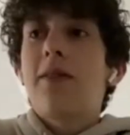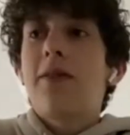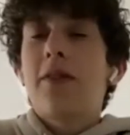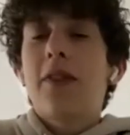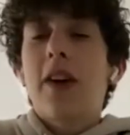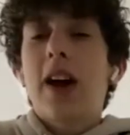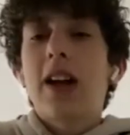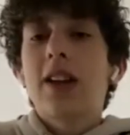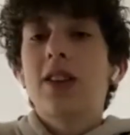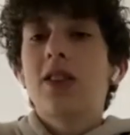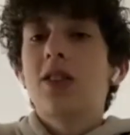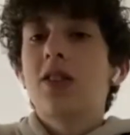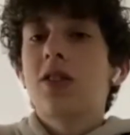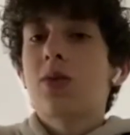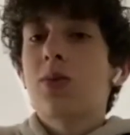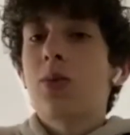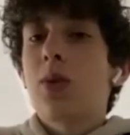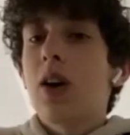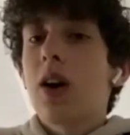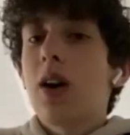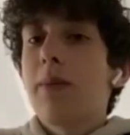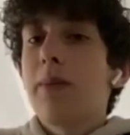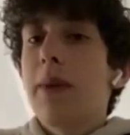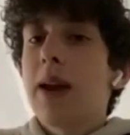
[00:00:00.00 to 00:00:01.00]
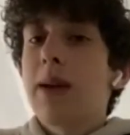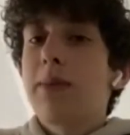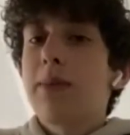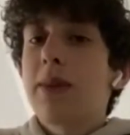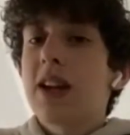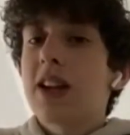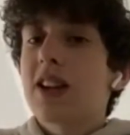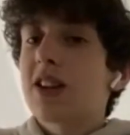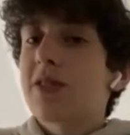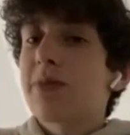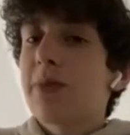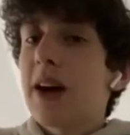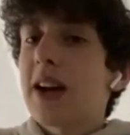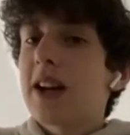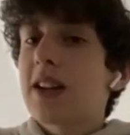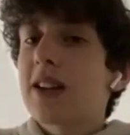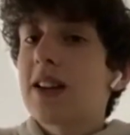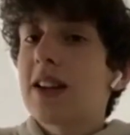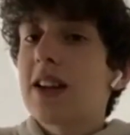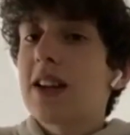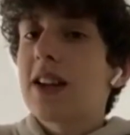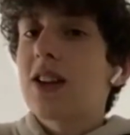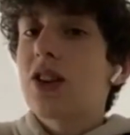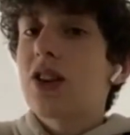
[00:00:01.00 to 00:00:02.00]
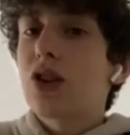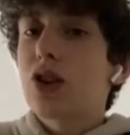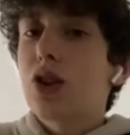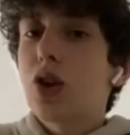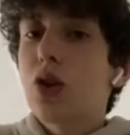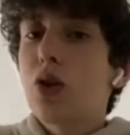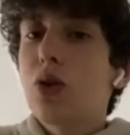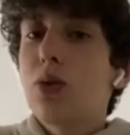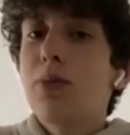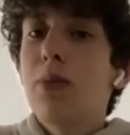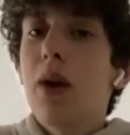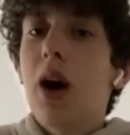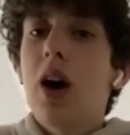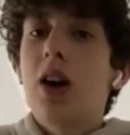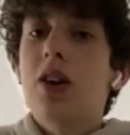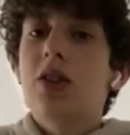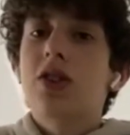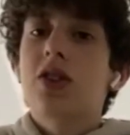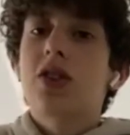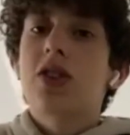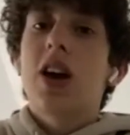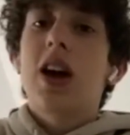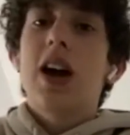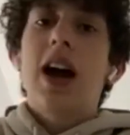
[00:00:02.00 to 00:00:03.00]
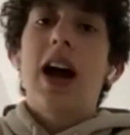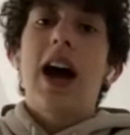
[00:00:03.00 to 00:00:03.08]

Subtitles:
fans were maybe expecting too much,